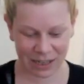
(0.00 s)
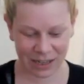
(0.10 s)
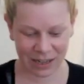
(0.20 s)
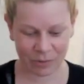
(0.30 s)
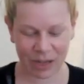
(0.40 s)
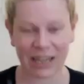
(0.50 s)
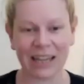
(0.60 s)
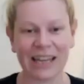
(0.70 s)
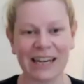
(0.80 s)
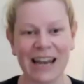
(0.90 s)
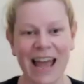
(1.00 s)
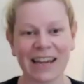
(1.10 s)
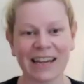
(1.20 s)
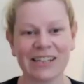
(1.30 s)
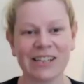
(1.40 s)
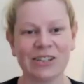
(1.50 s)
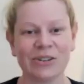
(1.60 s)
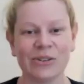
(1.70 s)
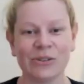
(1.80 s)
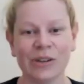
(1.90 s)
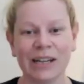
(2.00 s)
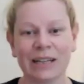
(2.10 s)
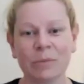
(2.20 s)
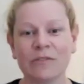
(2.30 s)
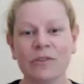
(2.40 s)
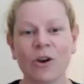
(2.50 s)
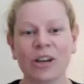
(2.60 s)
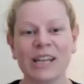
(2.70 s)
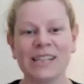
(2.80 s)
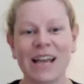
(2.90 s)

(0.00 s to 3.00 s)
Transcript: We can connect to a little bit of goddess